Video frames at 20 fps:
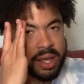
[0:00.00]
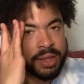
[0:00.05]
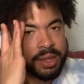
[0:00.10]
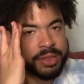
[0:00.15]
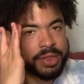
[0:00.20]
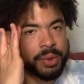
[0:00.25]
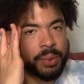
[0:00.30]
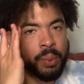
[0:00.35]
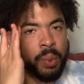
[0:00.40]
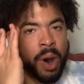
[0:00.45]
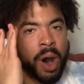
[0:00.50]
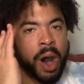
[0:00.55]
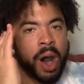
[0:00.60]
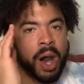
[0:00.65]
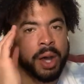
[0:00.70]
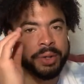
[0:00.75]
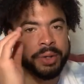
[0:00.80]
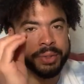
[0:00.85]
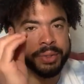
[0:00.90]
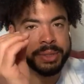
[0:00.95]
The
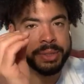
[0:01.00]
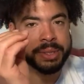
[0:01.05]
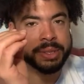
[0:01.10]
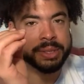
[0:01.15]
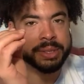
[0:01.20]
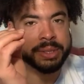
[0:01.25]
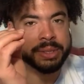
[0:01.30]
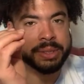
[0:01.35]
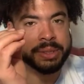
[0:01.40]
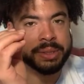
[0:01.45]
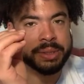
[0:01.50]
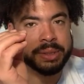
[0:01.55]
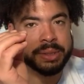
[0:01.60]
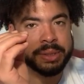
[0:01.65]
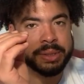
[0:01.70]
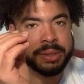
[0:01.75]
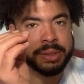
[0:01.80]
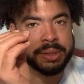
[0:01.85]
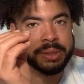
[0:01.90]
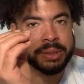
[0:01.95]
waters.
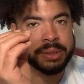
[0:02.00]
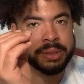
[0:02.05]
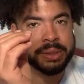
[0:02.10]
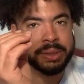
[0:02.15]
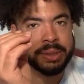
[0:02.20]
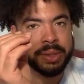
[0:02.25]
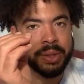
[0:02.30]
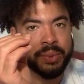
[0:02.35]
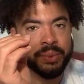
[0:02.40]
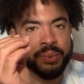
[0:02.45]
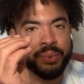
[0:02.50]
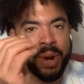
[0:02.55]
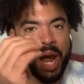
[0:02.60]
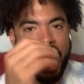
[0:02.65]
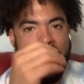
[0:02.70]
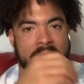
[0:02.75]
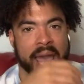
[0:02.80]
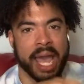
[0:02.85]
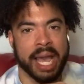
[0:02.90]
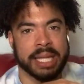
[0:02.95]

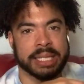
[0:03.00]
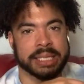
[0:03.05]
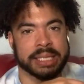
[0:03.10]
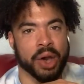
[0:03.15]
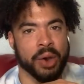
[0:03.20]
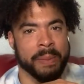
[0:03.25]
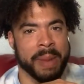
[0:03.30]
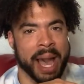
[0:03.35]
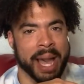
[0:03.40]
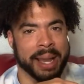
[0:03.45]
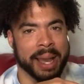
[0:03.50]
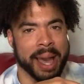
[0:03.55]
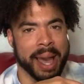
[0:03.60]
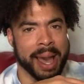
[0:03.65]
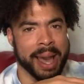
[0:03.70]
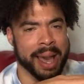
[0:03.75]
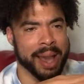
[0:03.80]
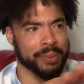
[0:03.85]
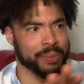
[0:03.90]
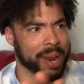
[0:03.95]
Raz. Oh my
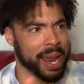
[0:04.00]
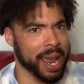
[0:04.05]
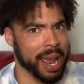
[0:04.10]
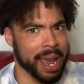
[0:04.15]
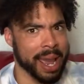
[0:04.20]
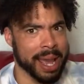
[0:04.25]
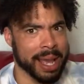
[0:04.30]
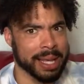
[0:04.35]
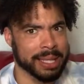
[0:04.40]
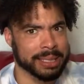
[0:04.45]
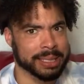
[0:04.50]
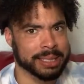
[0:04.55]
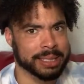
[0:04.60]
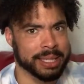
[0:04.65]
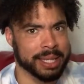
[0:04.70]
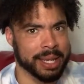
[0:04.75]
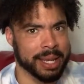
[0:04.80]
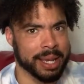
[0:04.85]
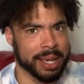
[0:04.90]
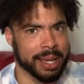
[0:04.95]
God, Raz.
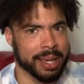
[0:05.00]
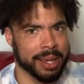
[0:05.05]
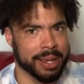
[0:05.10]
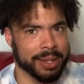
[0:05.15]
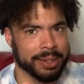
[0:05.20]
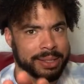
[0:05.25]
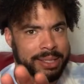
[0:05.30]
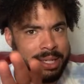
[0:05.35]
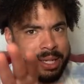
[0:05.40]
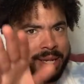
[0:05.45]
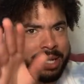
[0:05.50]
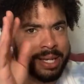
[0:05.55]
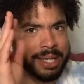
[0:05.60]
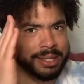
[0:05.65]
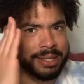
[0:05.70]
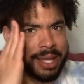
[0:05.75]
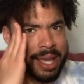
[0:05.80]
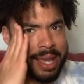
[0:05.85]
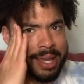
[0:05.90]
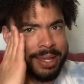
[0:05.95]
T.
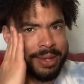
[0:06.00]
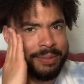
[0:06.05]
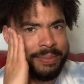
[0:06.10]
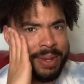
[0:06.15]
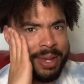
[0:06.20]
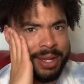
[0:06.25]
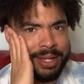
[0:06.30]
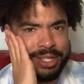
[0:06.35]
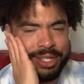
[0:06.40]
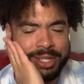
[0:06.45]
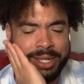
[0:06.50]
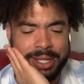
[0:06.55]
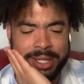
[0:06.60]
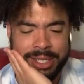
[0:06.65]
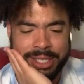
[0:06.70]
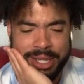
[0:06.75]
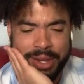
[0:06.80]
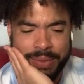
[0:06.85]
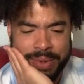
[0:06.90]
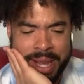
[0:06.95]
Thank you, bitch. Another
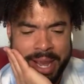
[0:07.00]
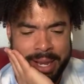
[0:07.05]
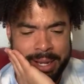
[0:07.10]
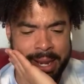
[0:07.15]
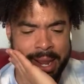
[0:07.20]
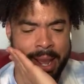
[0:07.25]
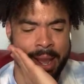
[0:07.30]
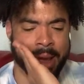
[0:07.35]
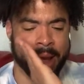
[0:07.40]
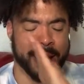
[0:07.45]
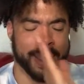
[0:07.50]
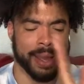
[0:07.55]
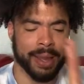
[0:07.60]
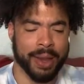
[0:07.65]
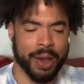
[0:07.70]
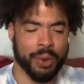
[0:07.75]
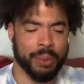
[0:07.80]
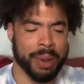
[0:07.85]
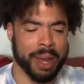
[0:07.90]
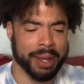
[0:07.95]
donate.
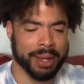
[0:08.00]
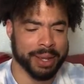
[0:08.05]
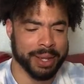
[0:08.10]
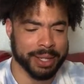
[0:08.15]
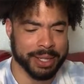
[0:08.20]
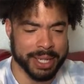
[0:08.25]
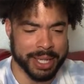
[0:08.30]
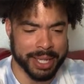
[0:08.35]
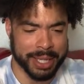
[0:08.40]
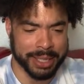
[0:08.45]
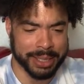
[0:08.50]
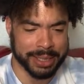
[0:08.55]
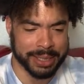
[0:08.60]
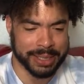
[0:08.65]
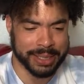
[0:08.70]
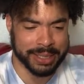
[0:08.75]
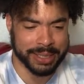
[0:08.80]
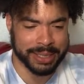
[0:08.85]
Oh my goodness.